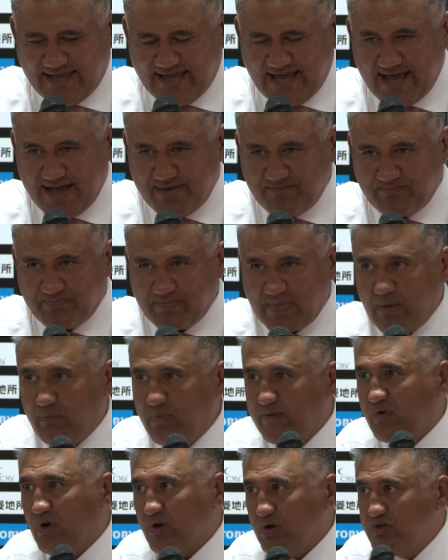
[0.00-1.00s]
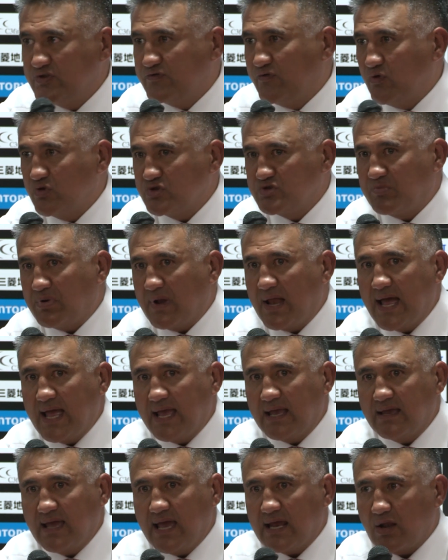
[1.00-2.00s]
and we've got loose forwards
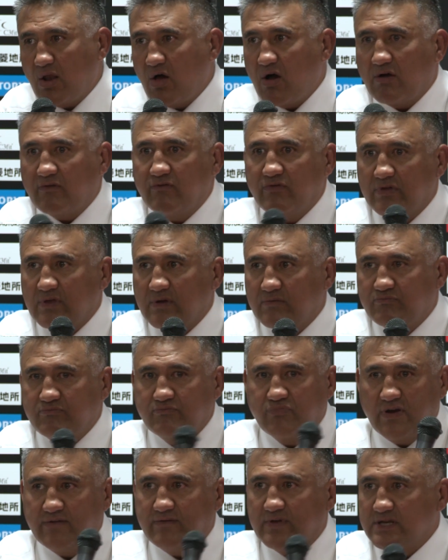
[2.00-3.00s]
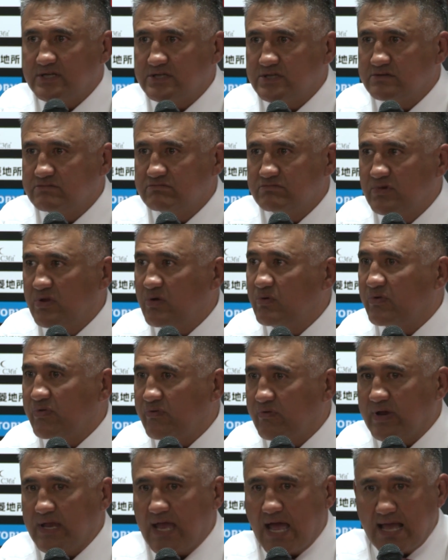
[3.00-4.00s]
playing at lock for the previous 2 or
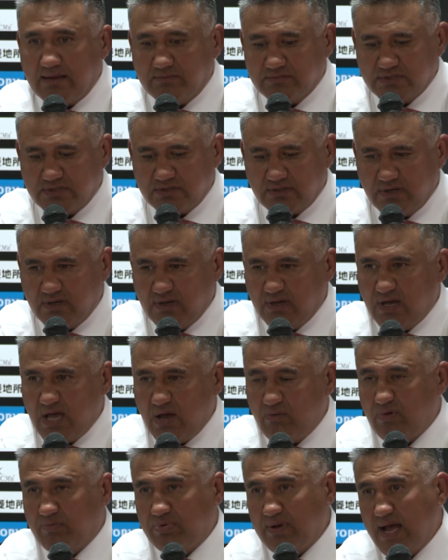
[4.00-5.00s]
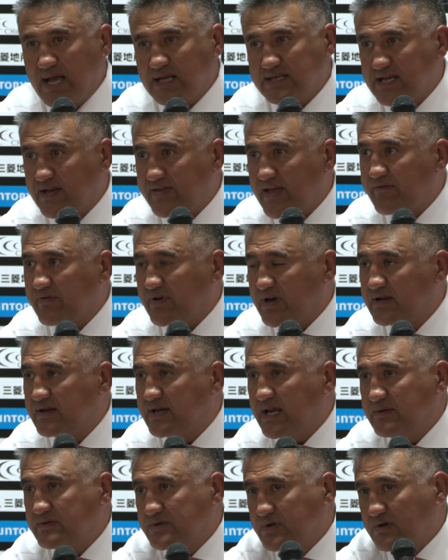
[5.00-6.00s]
3 games. And we're playing South African
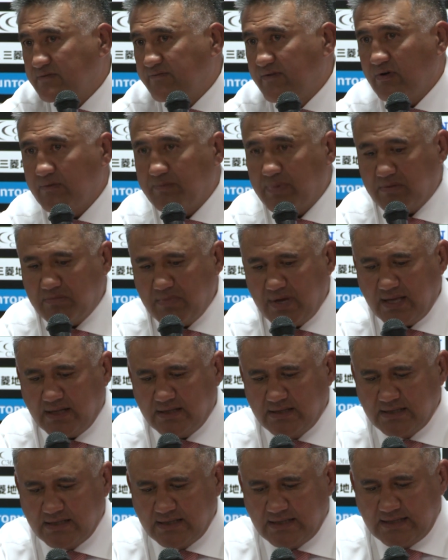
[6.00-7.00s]
teams with very big men.